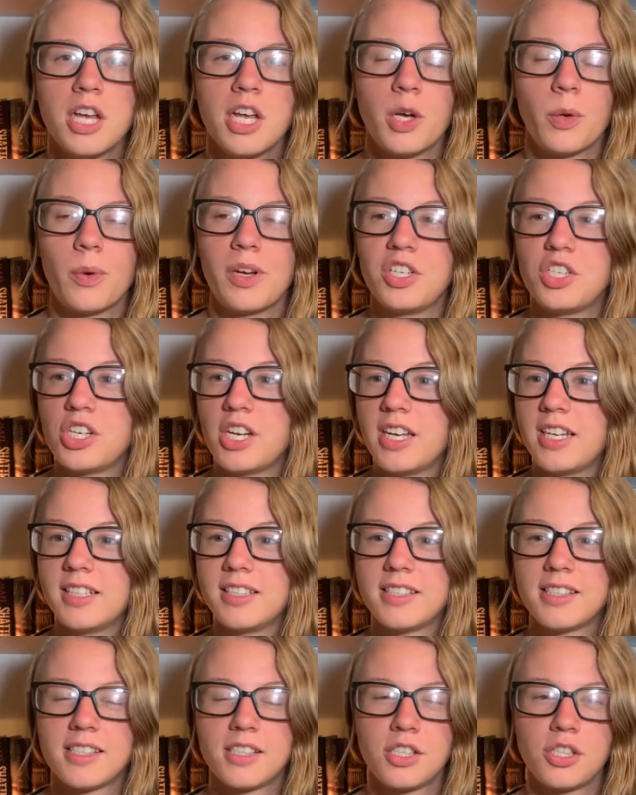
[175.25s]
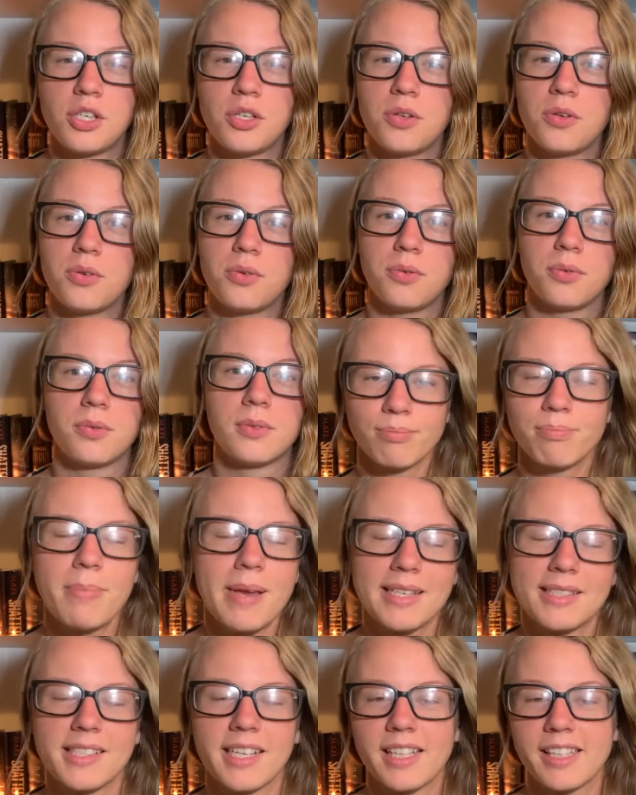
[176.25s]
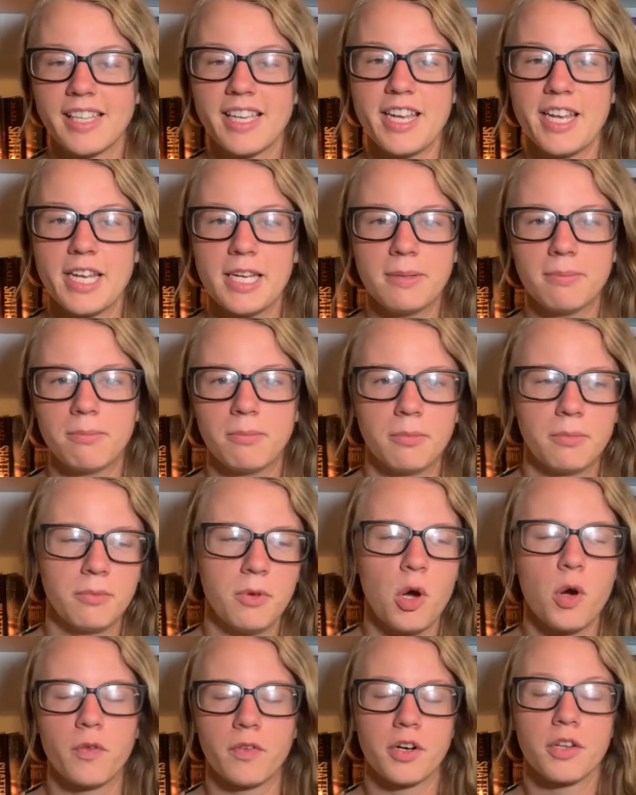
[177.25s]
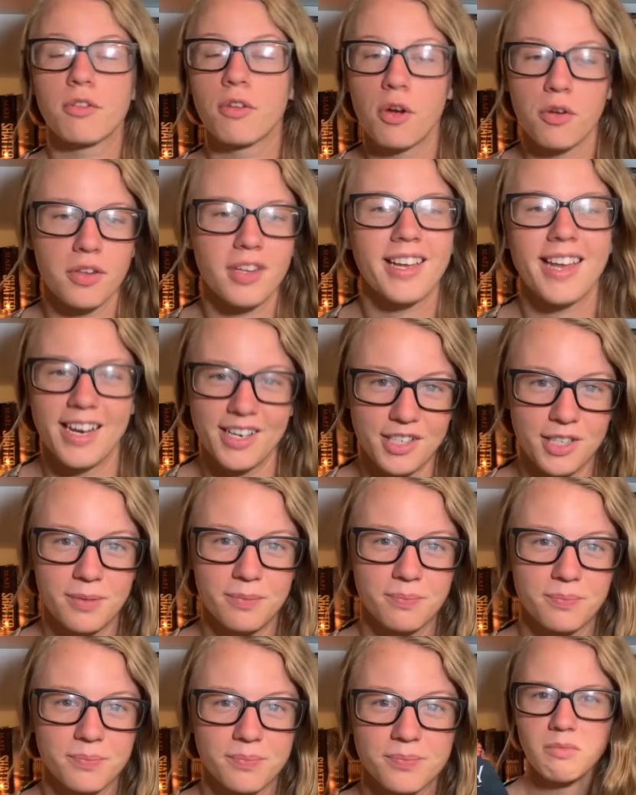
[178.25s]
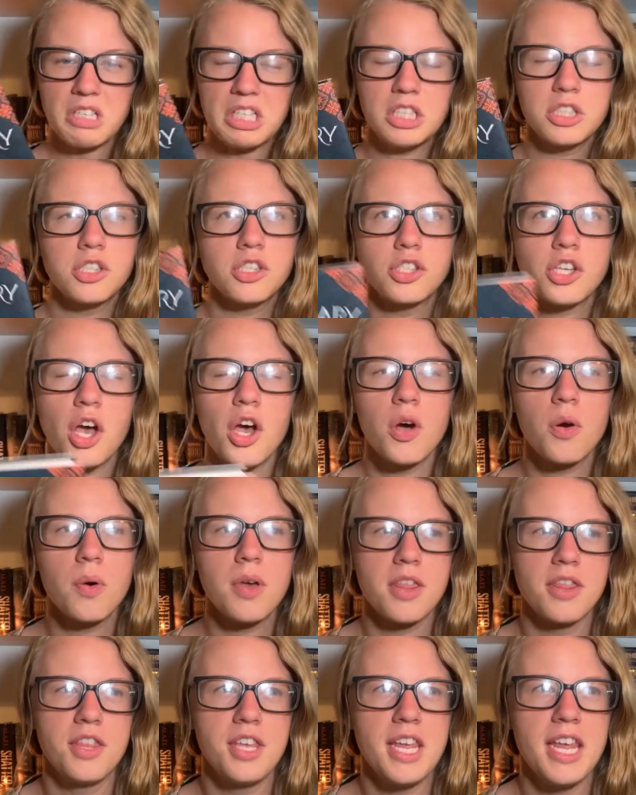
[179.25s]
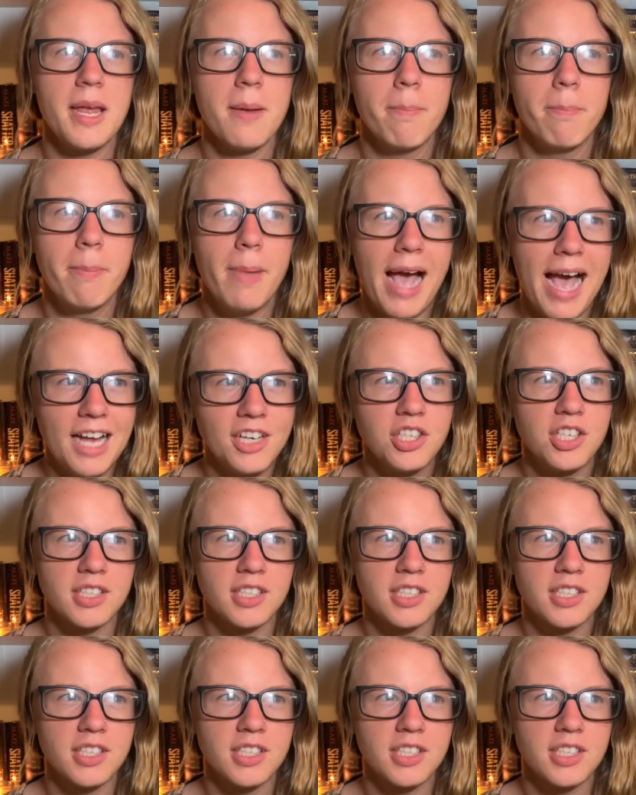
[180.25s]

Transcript: which is to basically overthrow the kingdom. So the magic